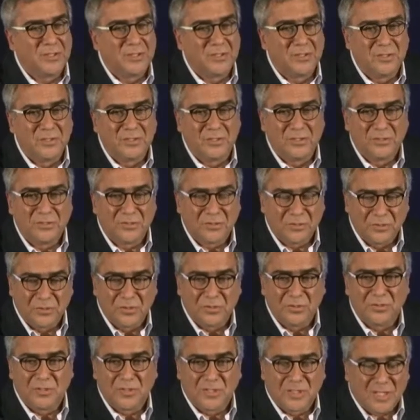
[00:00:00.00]
a
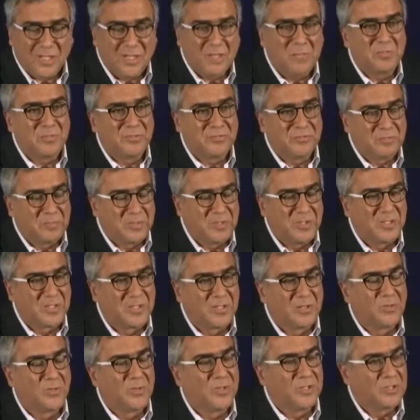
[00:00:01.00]
certain type of
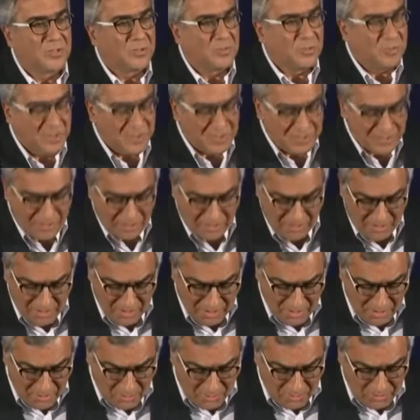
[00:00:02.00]
pill with a risk,
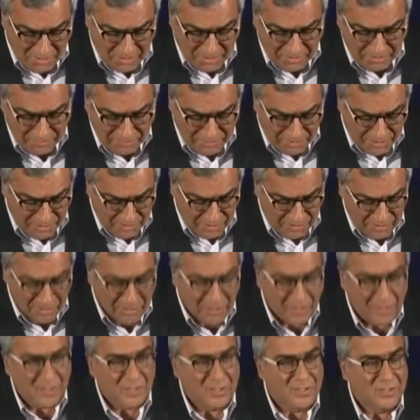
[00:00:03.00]
we have
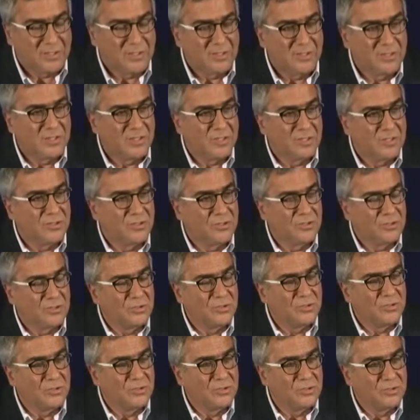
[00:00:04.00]
here a
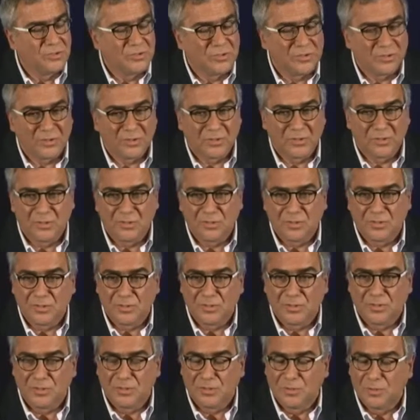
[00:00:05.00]
good news
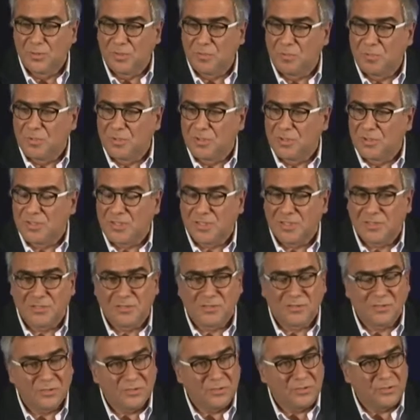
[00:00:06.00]
report
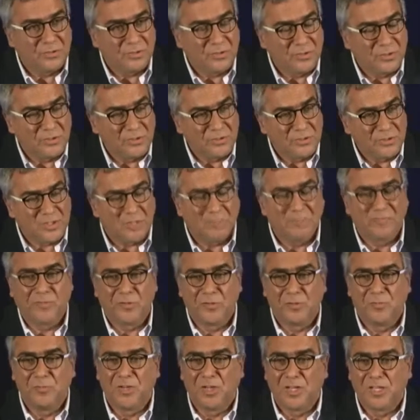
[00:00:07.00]
that some
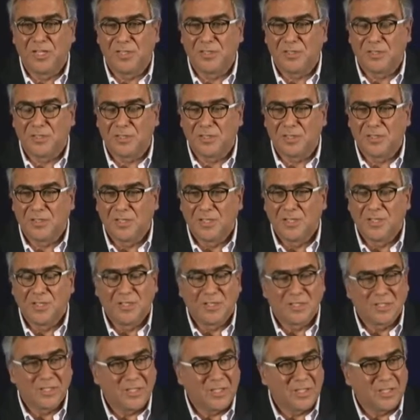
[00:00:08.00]
formulation
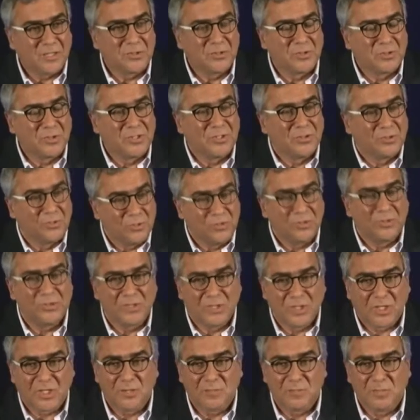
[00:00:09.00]
can actually do the
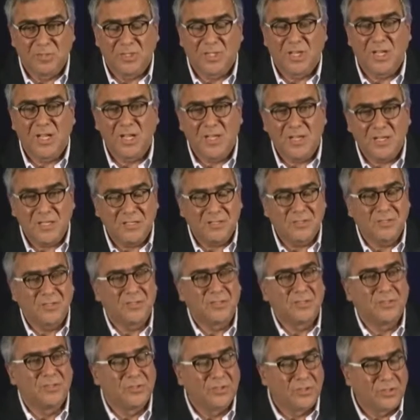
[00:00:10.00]
job and
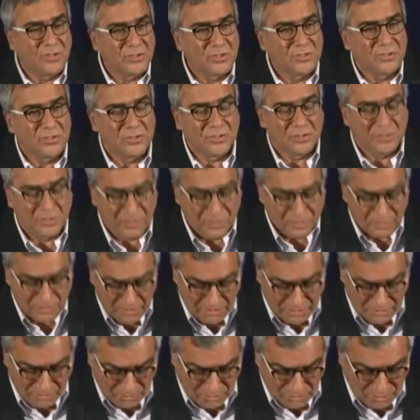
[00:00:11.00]
not
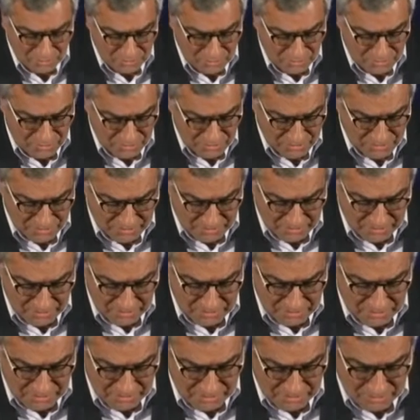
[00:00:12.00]
induce
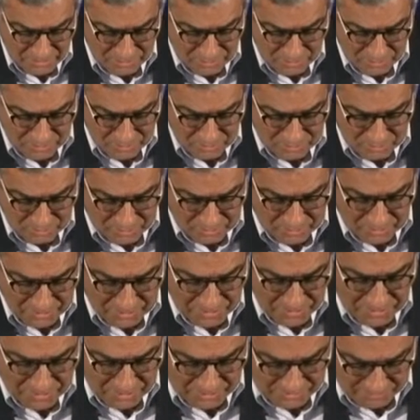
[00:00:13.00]
any new
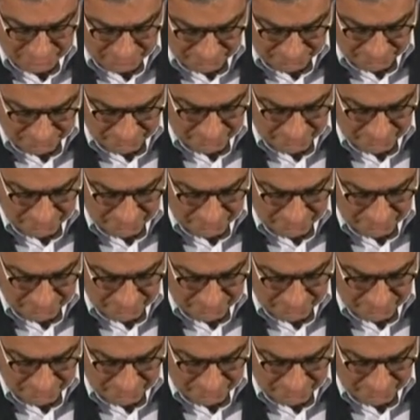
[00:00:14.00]
risk.